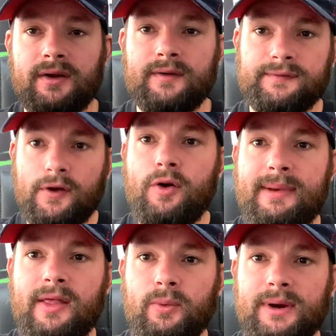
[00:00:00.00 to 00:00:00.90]
throw them
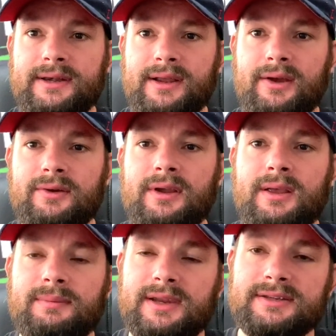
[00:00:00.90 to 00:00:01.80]
out the window,
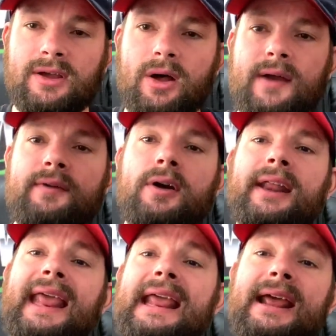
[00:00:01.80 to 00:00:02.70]
because the Hive Guard are
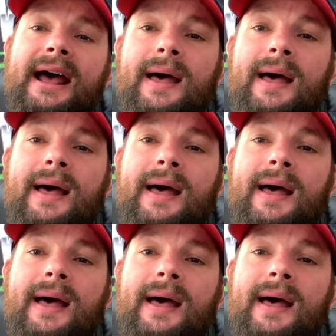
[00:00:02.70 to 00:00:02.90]
here